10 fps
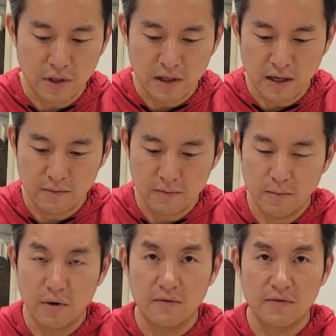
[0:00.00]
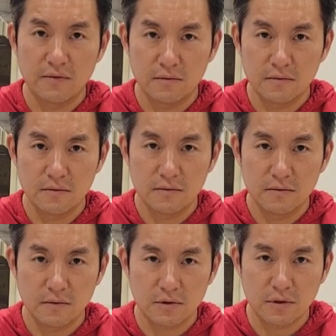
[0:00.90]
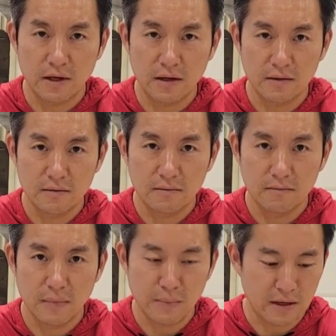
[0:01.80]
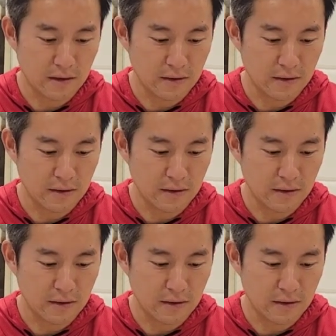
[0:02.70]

we cut both? What you think, Mommy?